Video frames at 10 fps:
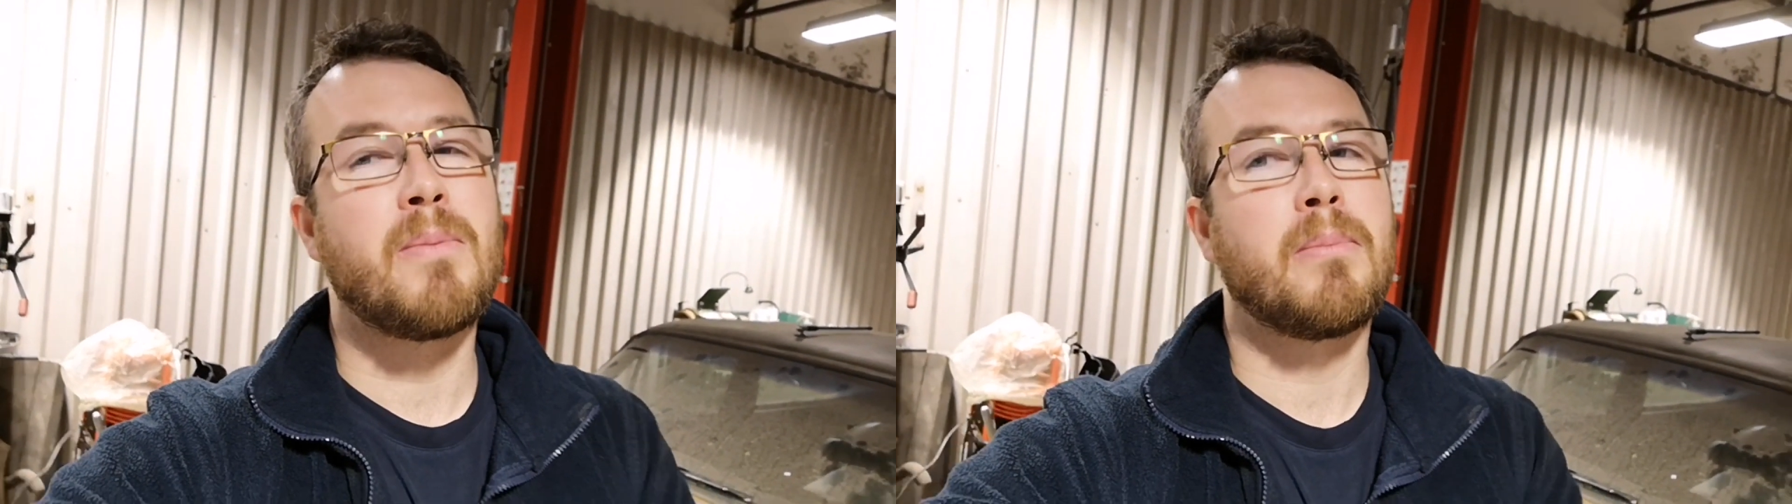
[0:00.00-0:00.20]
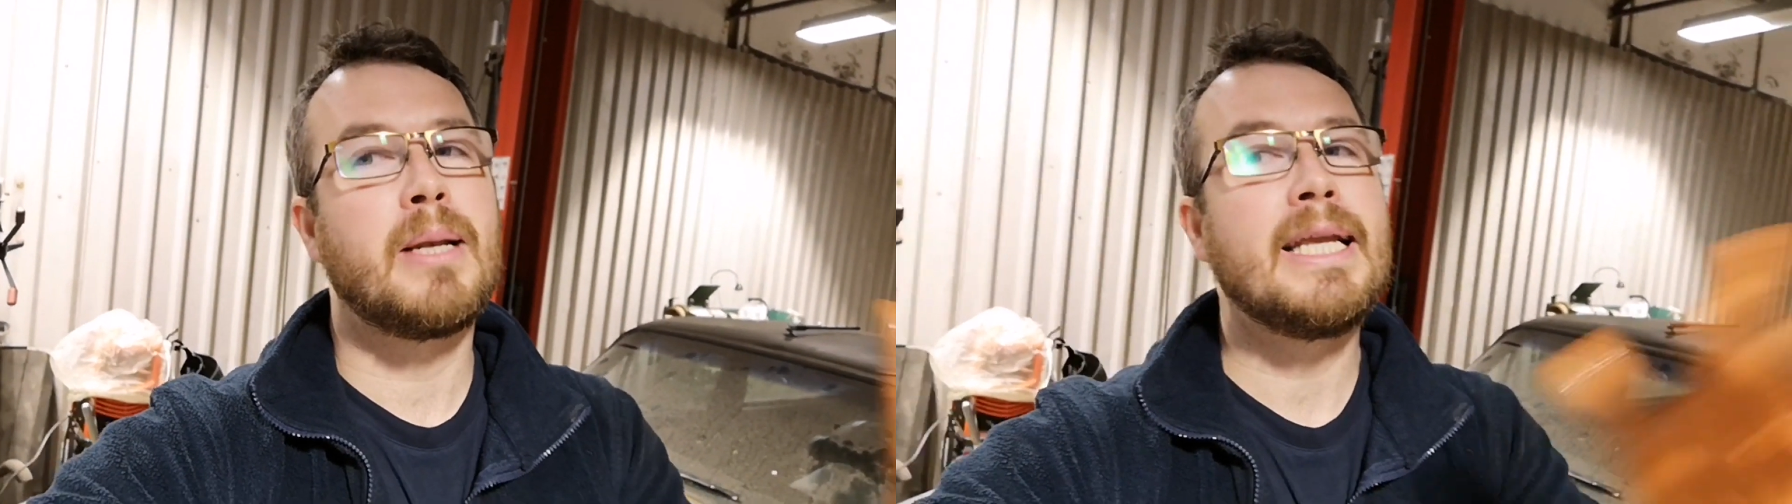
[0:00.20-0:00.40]

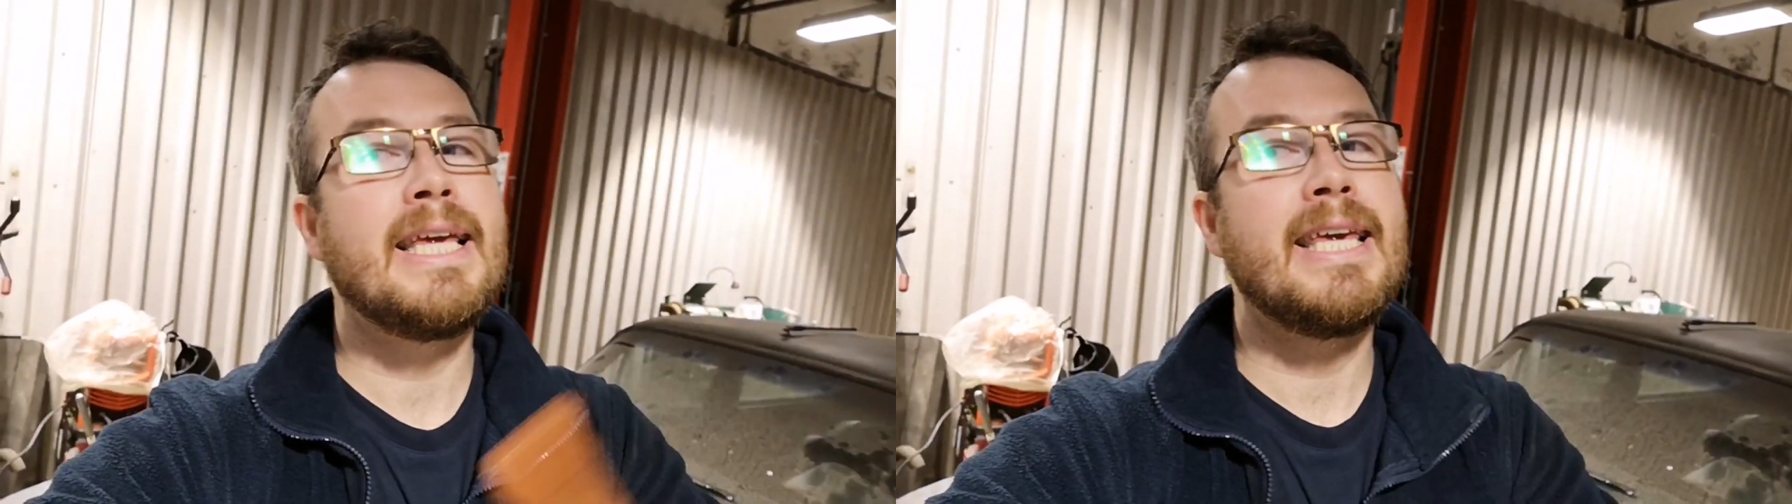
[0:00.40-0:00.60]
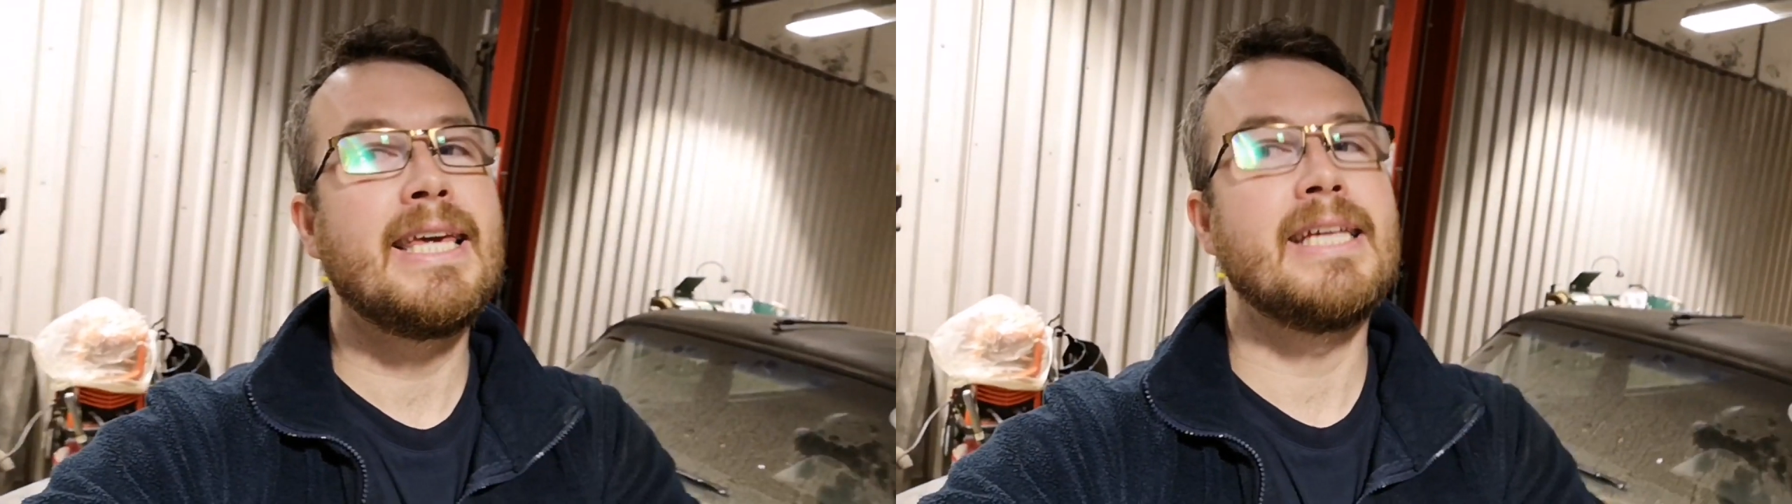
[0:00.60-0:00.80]
then
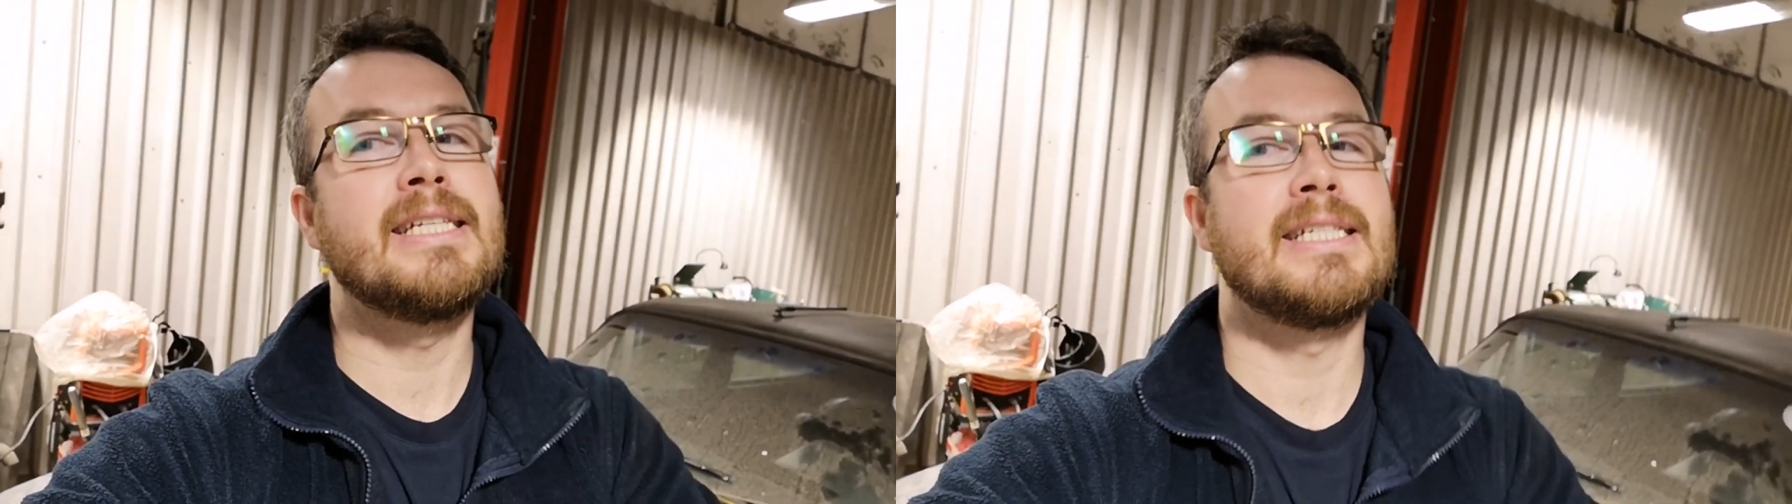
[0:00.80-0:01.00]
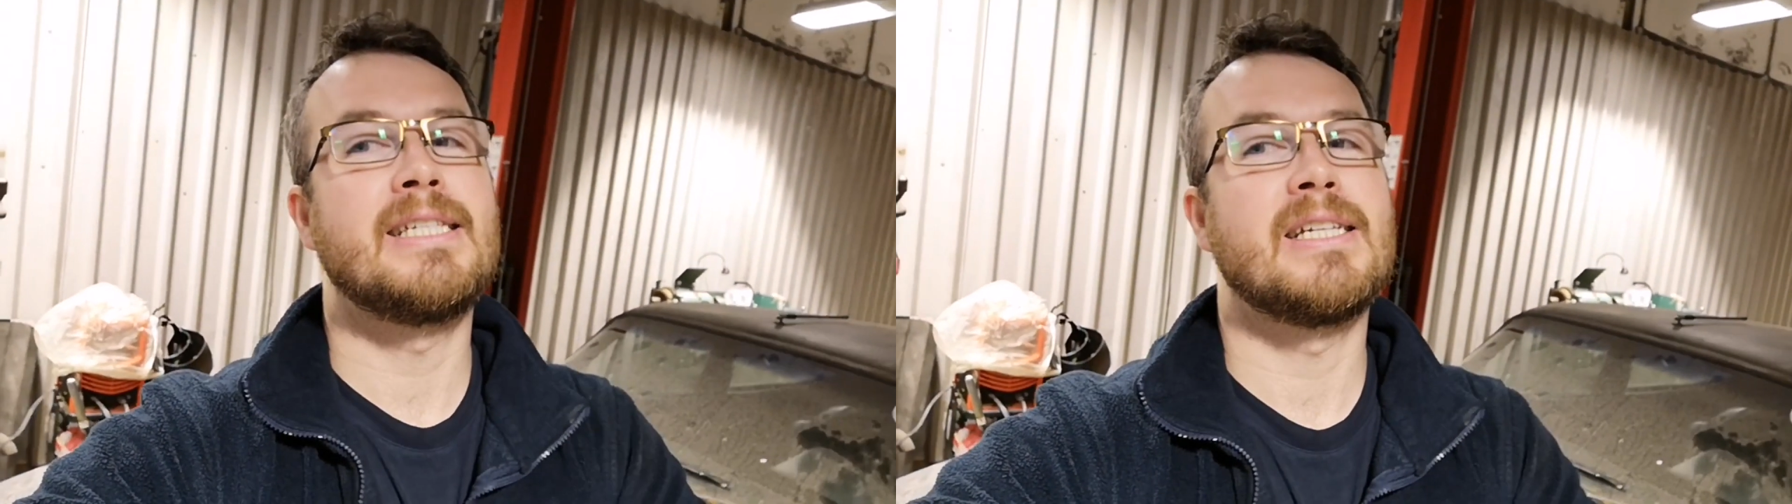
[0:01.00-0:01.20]

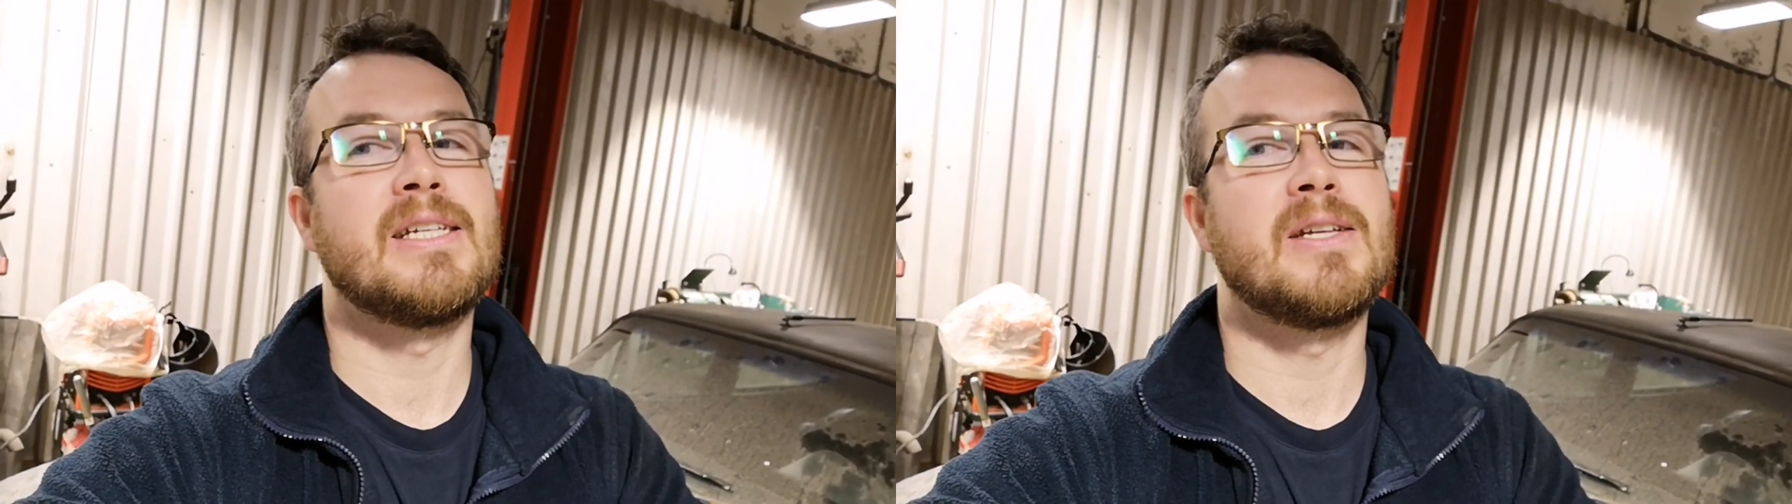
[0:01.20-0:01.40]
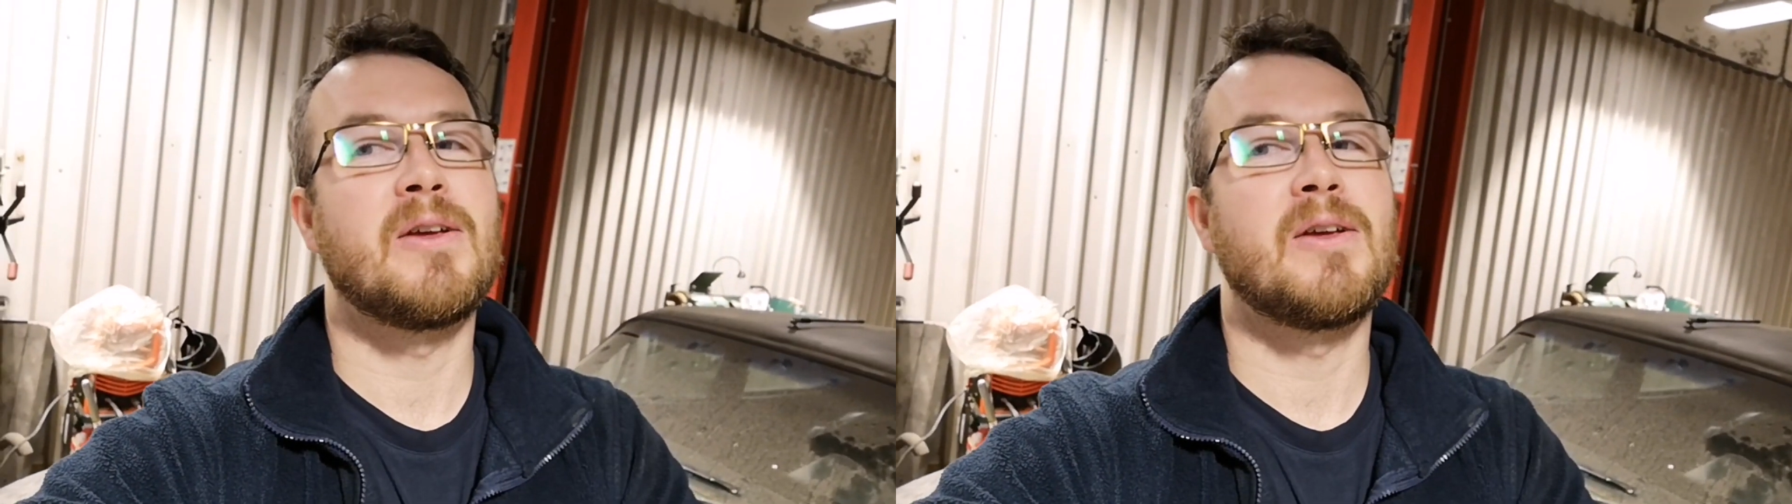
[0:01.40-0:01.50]
please